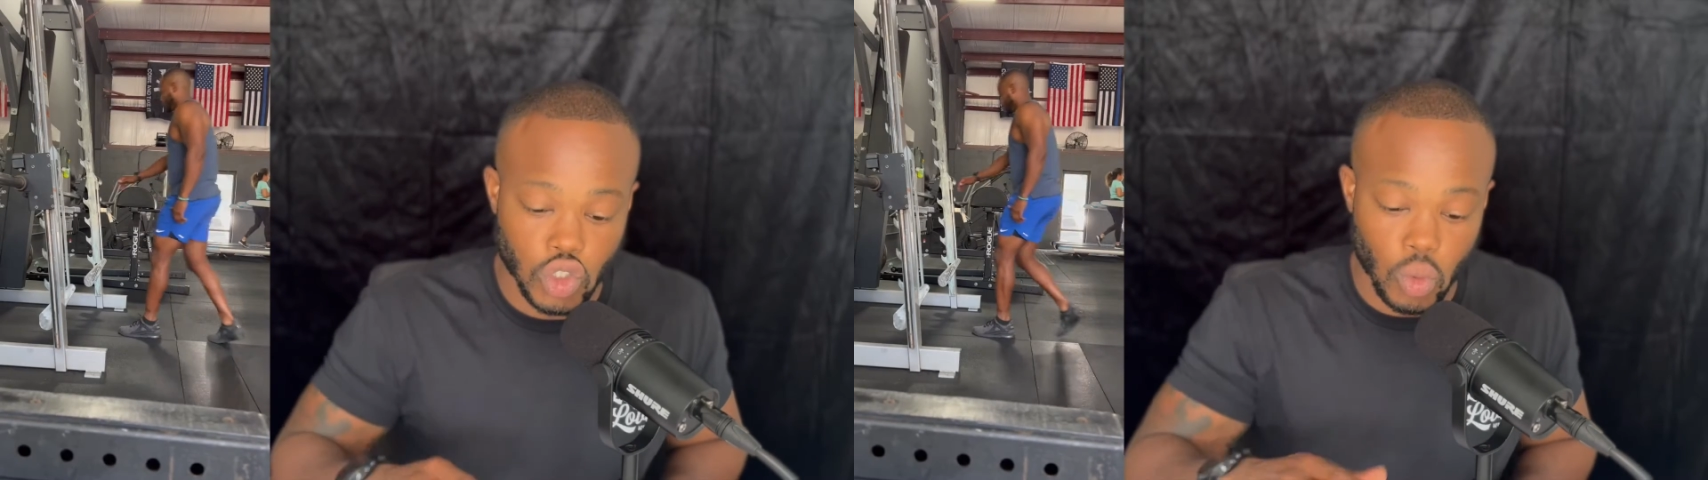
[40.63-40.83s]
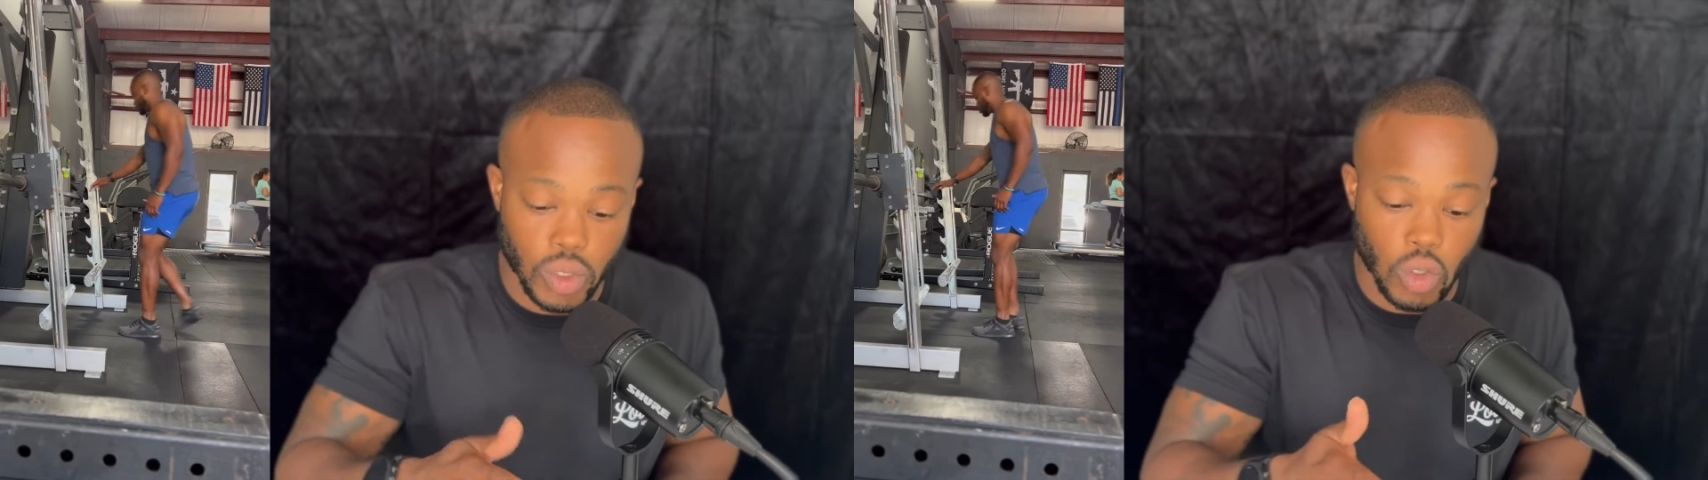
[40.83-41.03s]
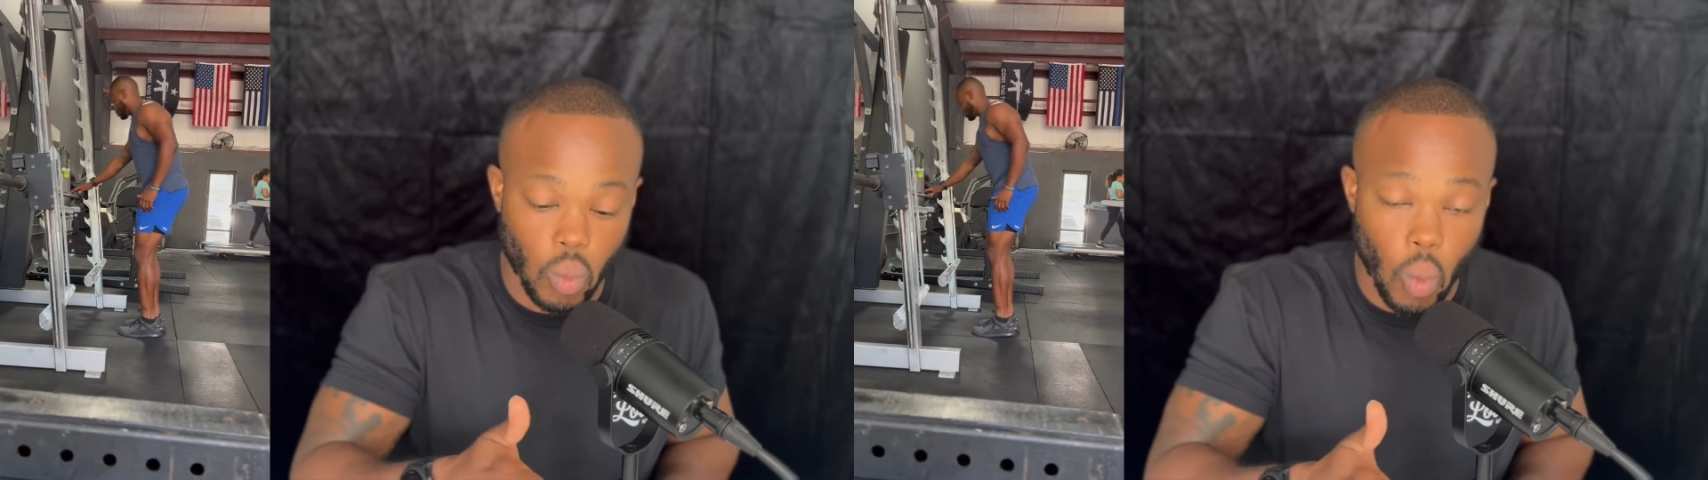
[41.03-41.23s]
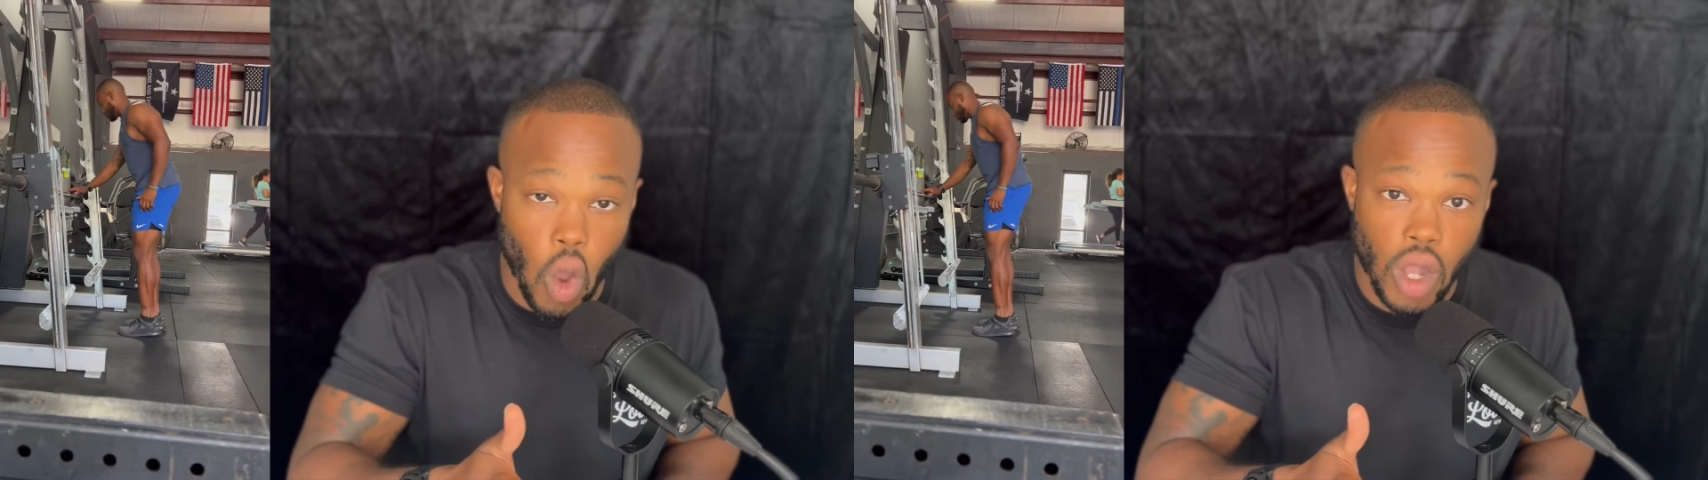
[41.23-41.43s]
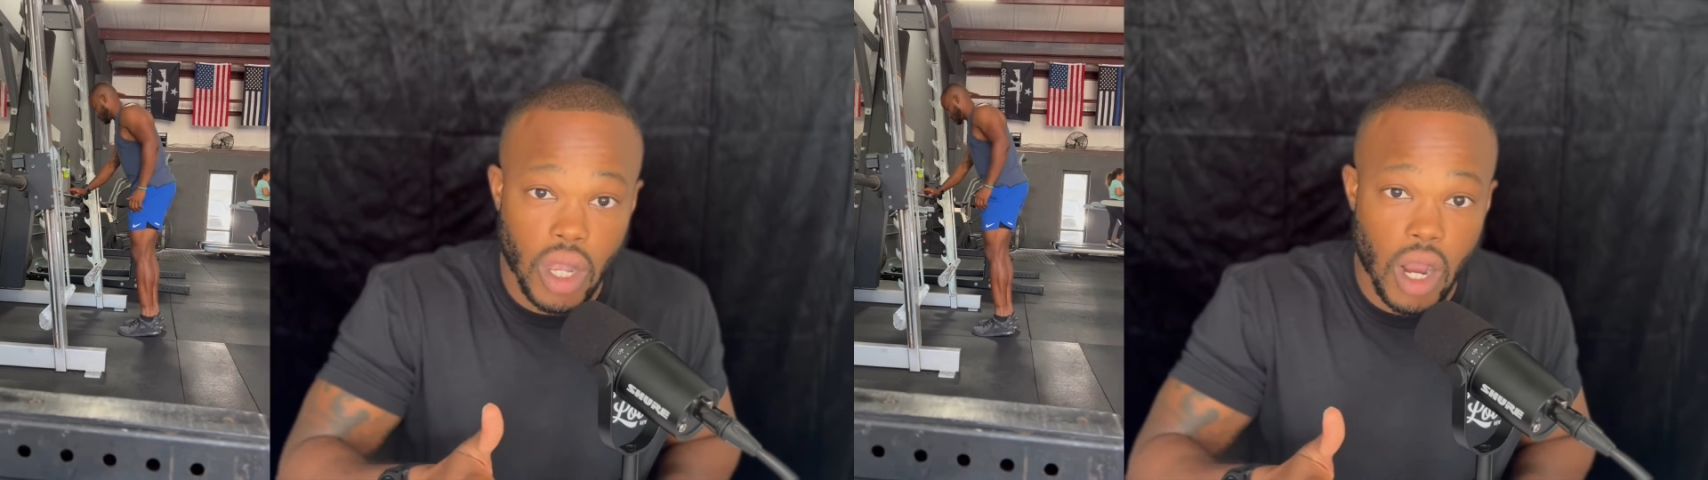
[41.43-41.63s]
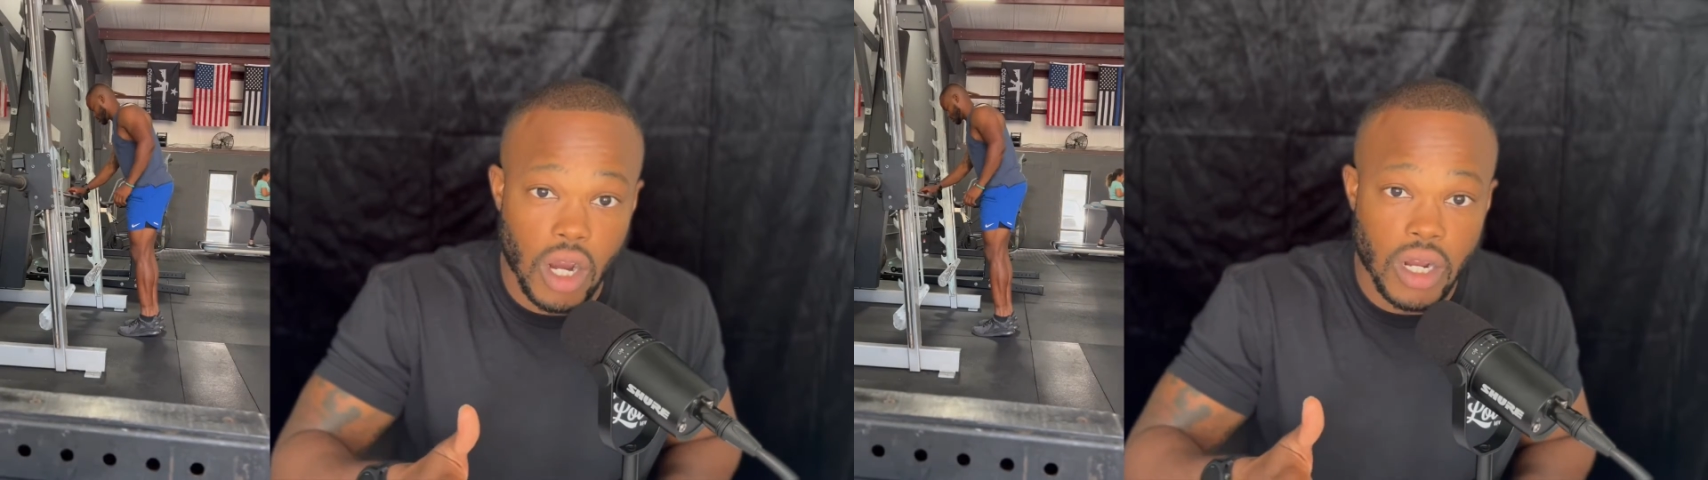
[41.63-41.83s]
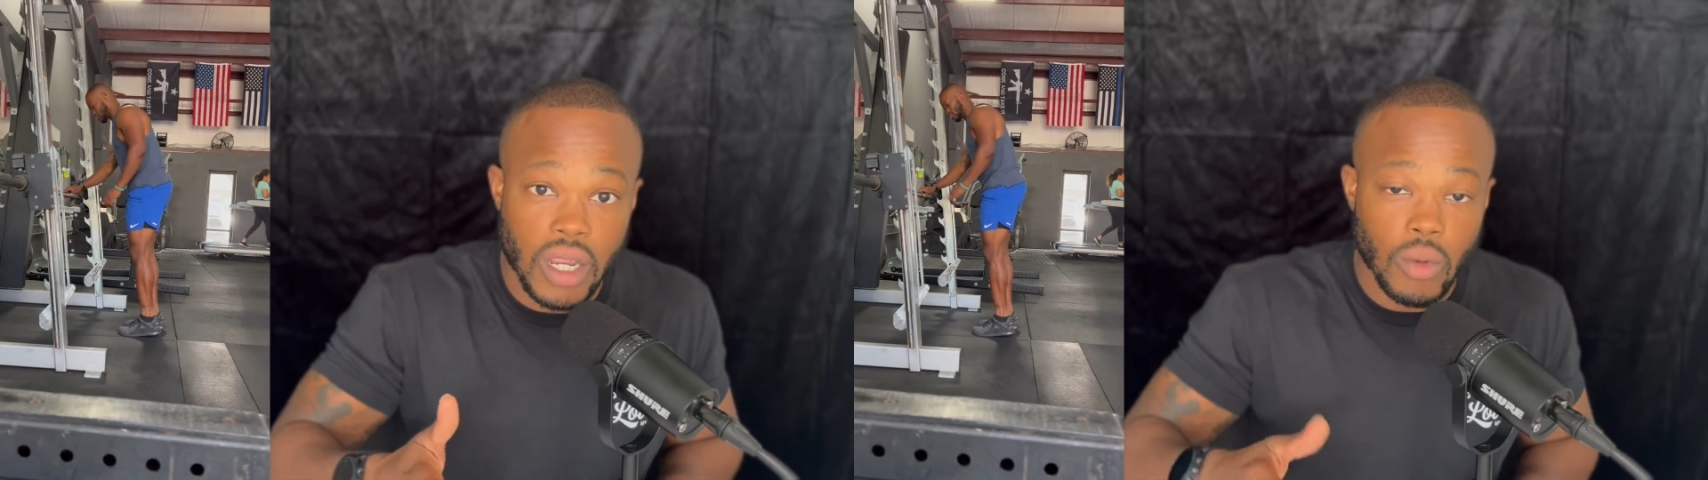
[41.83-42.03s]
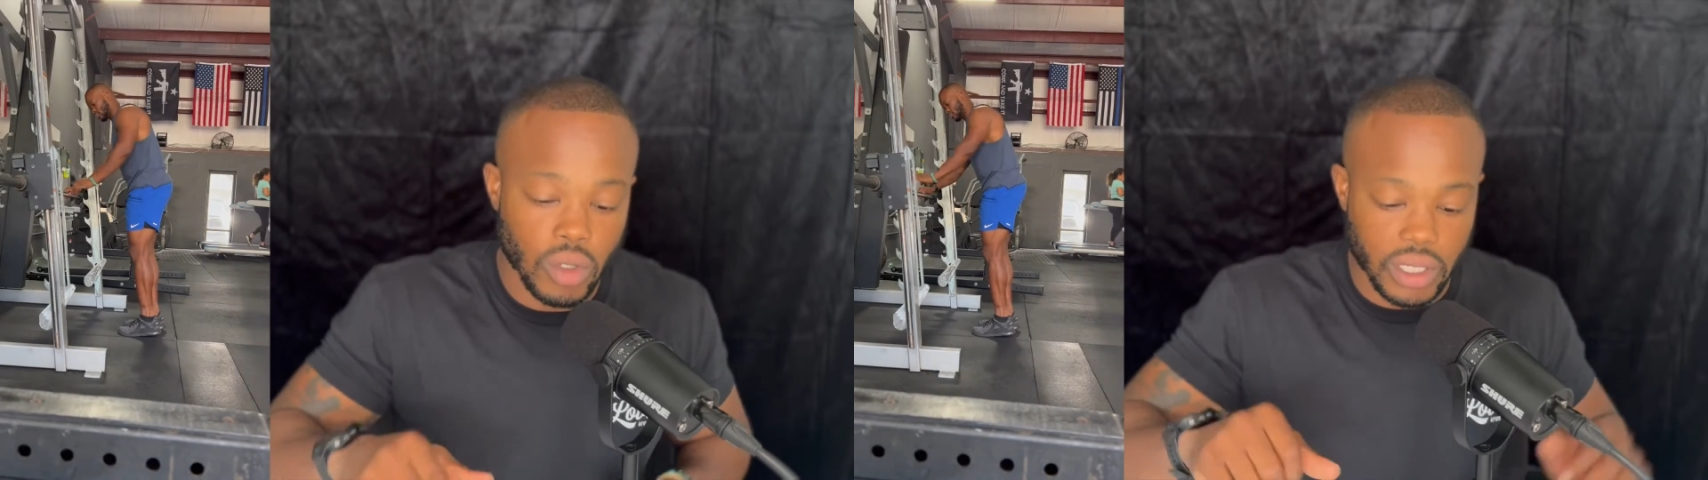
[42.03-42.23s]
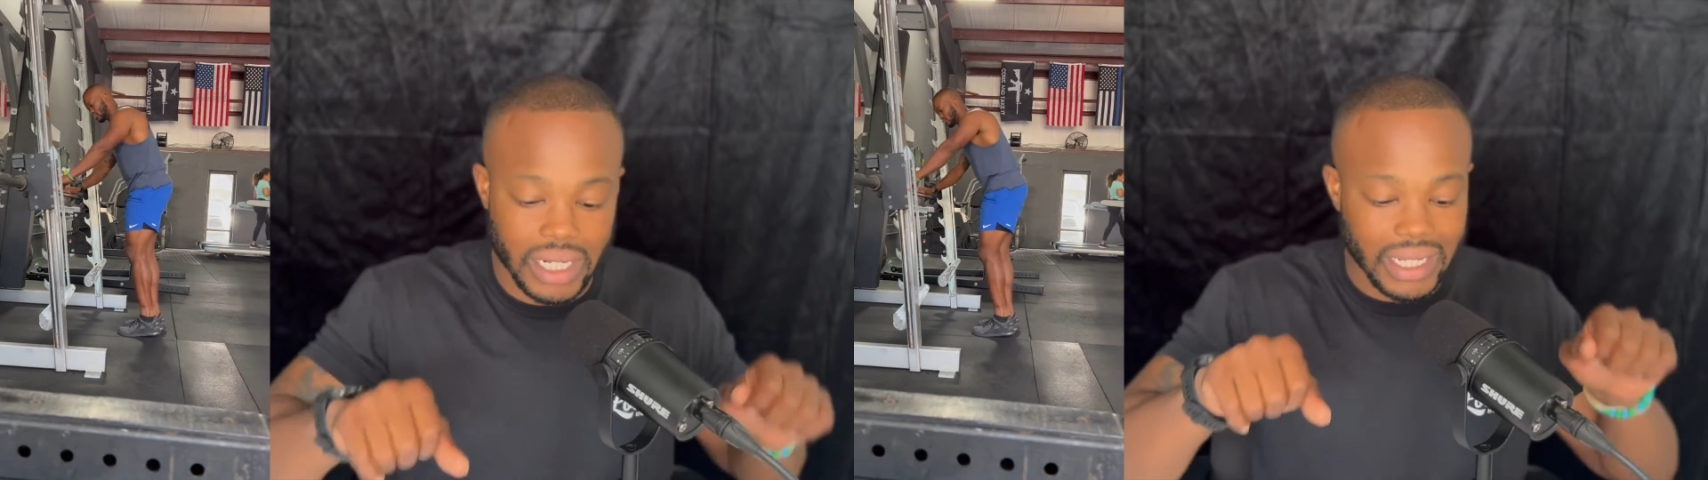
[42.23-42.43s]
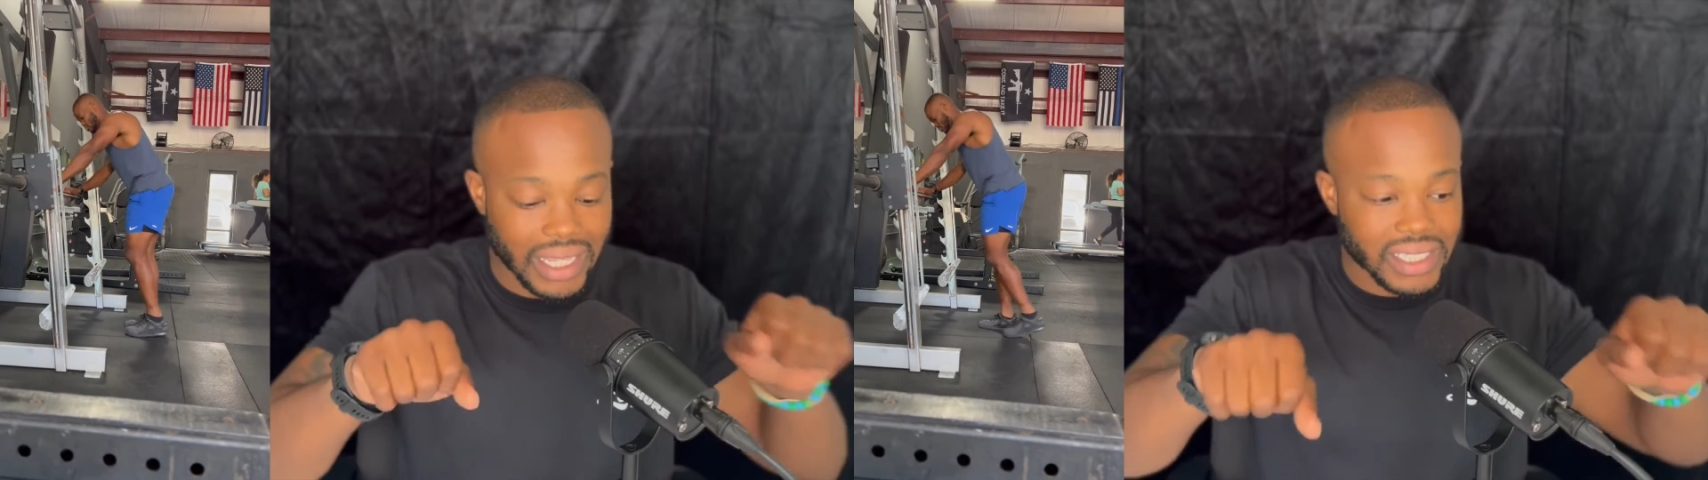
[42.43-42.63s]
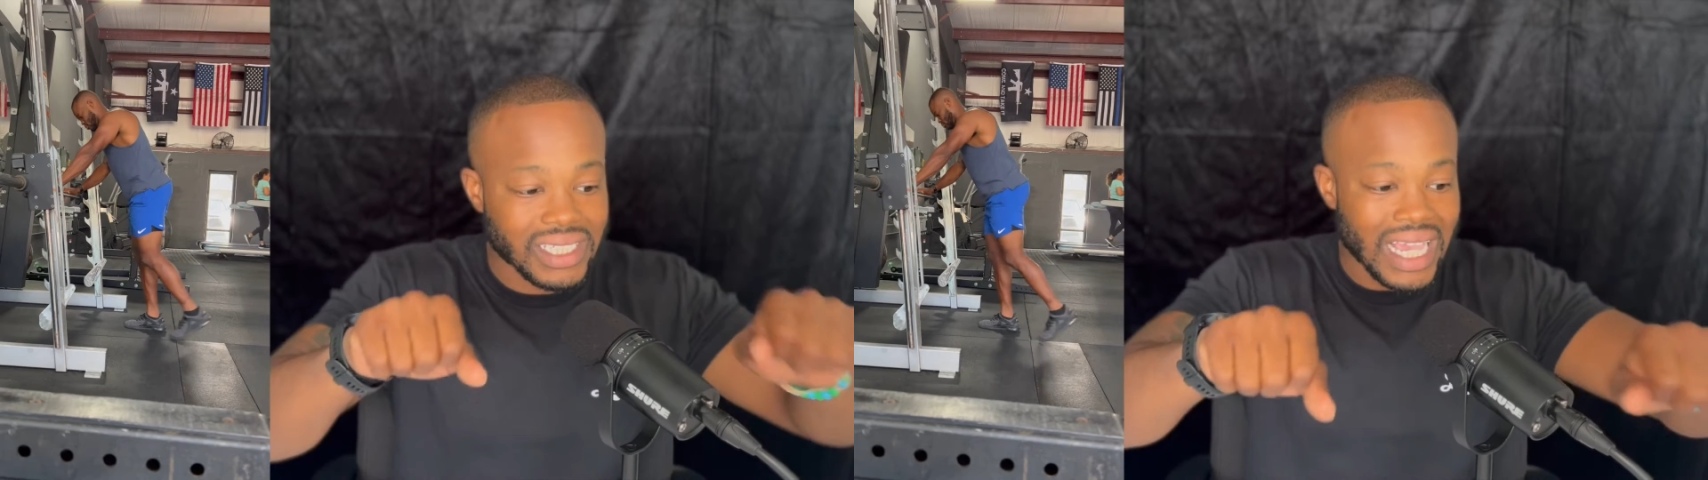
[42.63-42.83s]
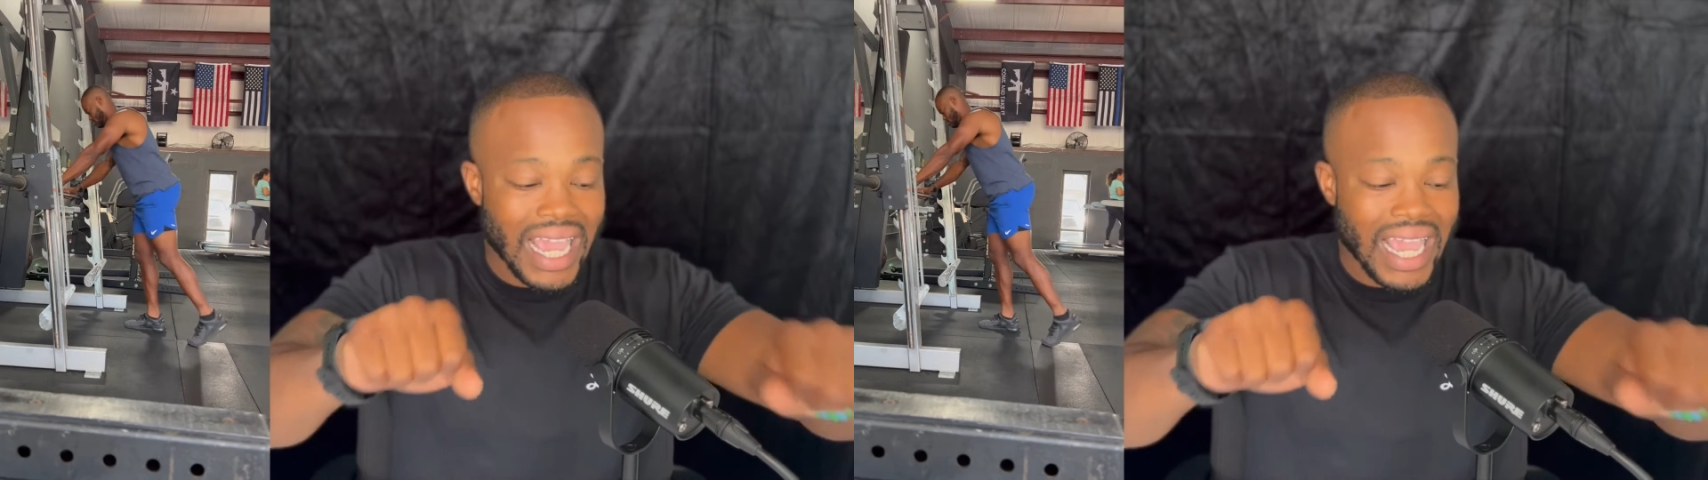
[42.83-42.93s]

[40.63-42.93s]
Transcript: So we're gonna get a nice